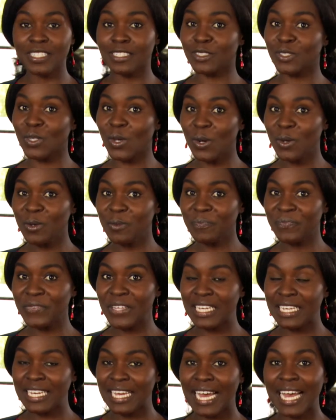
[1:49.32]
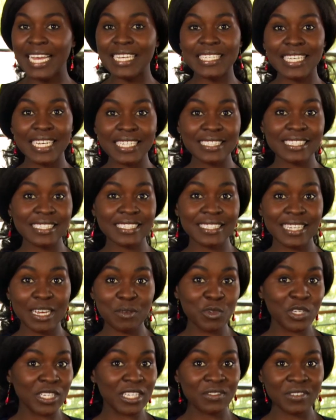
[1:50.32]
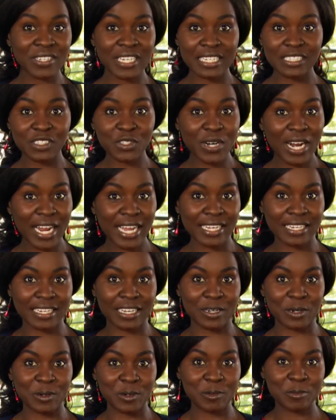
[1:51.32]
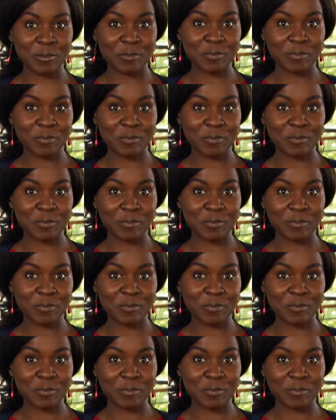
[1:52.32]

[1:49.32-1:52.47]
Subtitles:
So, I guess it's time we give it a try now.